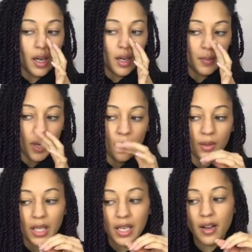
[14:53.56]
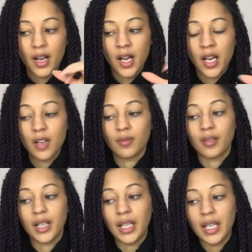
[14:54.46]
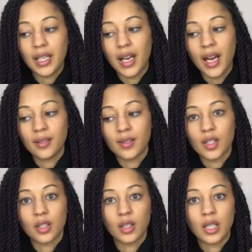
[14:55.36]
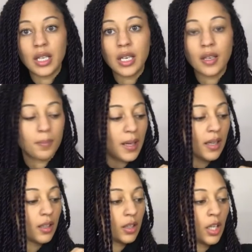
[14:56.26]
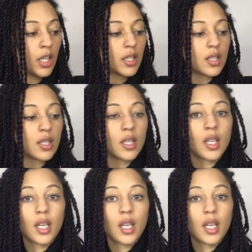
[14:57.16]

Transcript: um, only I really enhanced the pinkness.